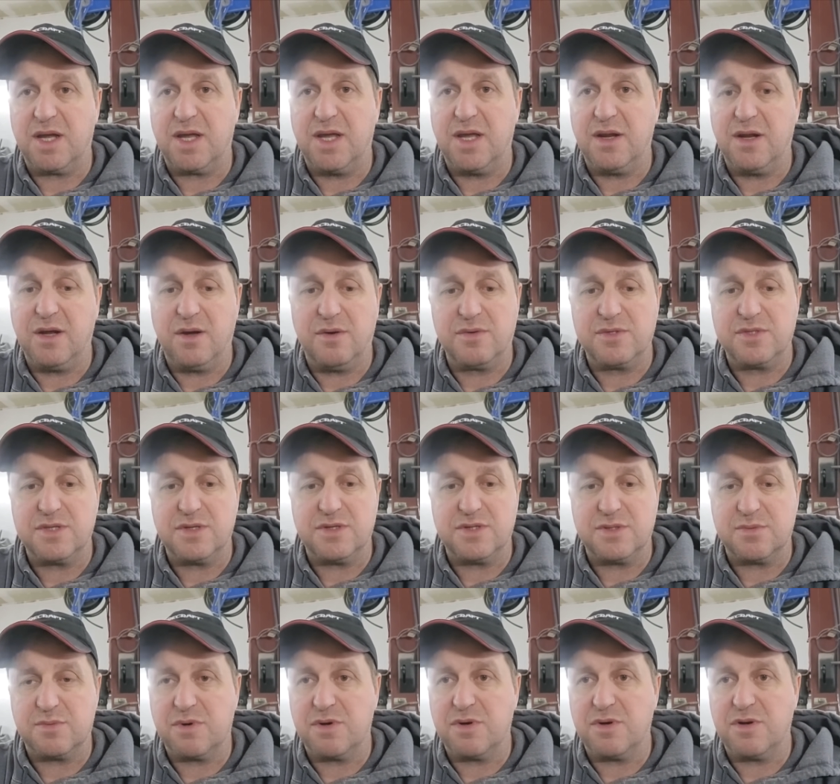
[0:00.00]
As long as
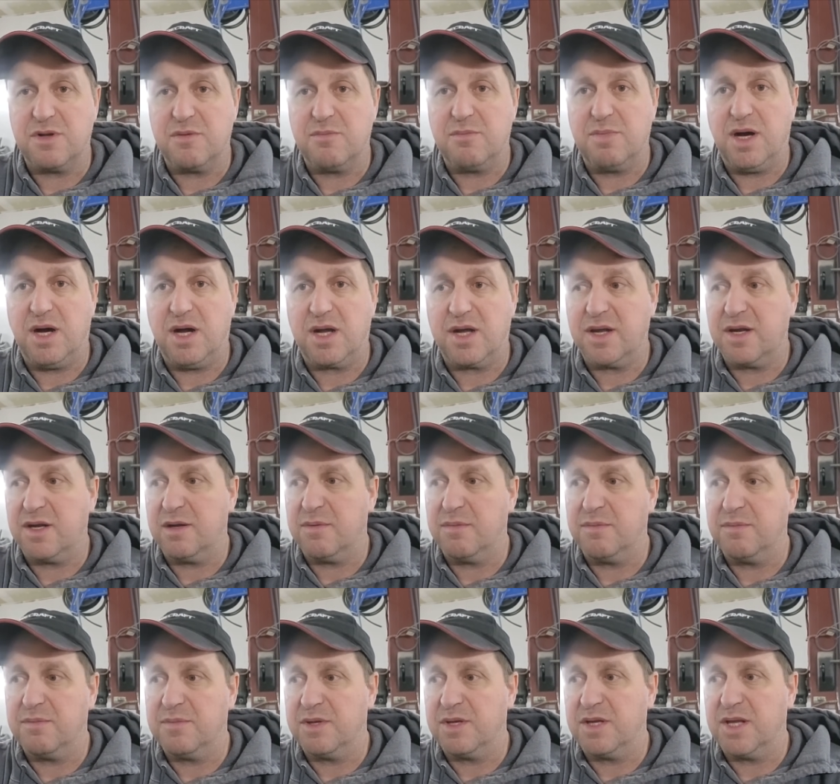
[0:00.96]
I'm earning a buck and
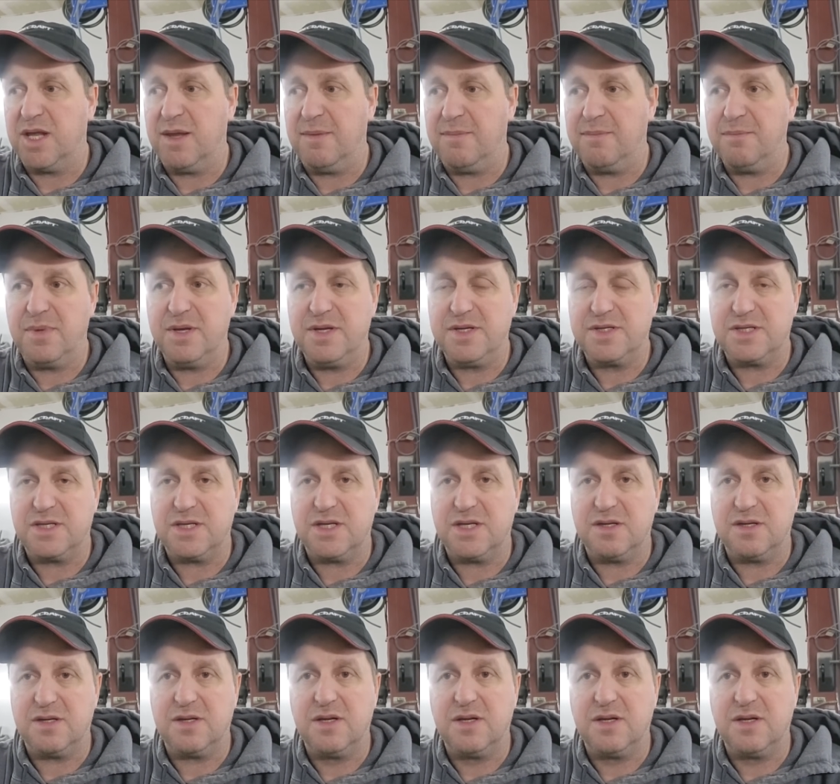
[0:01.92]
I'm keeping busy.